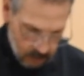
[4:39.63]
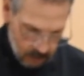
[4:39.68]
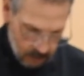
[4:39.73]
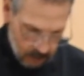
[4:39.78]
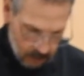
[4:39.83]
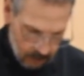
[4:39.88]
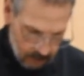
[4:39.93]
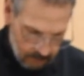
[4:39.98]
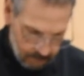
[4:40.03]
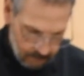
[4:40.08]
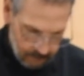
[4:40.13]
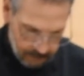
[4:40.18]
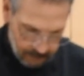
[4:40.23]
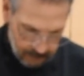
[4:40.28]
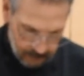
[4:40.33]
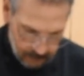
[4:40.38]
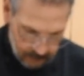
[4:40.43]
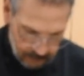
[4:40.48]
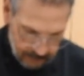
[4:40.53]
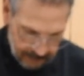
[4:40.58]
And we're
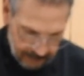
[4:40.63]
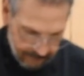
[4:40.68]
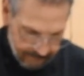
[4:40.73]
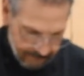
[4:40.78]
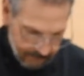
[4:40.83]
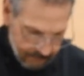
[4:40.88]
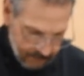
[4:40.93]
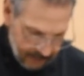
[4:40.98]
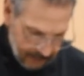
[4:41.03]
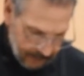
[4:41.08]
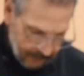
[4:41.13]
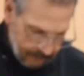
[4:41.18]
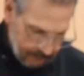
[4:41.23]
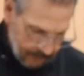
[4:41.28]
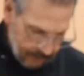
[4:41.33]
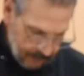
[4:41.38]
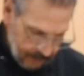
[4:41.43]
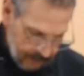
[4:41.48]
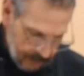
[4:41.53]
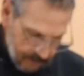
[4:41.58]
going to leave about
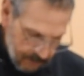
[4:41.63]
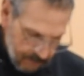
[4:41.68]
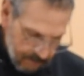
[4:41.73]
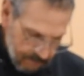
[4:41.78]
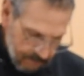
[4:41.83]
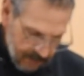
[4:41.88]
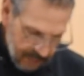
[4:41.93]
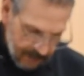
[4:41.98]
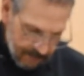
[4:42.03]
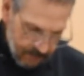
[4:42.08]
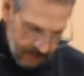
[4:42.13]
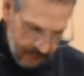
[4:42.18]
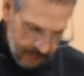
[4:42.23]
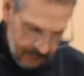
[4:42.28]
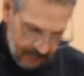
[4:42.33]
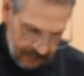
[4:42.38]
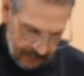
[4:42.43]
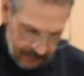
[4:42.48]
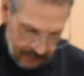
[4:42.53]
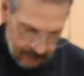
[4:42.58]
maybe
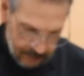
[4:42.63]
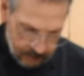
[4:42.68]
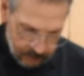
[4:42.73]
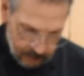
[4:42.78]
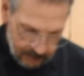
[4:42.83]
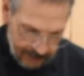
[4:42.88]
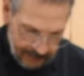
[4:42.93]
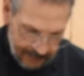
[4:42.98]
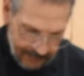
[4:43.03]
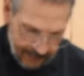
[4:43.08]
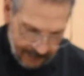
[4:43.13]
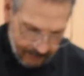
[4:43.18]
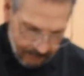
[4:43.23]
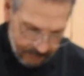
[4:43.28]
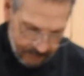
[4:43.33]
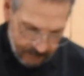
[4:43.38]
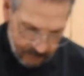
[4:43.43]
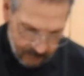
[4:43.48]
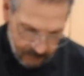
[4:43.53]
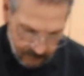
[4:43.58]
1 inch
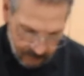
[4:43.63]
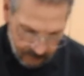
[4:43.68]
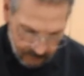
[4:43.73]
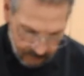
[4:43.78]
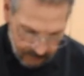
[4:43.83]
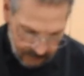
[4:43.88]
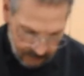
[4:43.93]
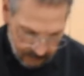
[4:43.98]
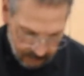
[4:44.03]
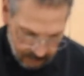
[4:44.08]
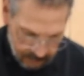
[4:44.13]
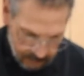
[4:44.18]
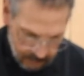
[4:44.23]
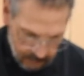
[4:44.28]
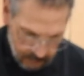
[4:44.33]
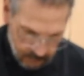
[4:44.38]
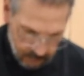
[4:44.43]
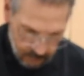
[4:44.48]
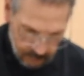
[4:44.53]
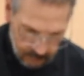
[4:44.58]
gap around
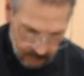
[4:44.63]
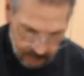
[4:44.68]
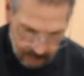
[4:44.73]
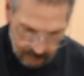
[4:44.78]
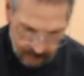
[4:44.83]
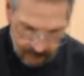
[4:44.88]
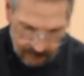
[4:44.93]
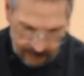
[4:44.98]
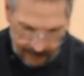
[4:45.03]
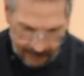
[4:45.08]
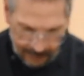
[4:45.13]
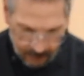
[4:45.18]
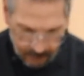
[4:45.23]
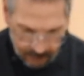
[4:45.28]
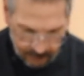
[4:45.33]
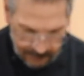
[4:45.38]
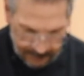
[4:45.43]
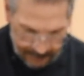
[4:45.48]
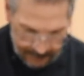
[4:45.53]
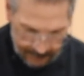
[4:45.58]
the
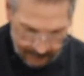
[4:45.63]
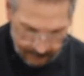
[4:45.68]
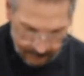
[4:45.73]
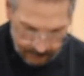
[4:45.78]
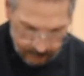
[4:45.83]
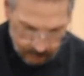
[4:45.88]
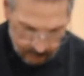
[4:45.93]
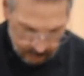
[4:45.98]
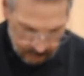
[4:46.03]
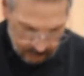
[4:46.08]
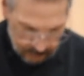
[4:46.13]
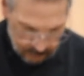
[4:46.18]
outer edge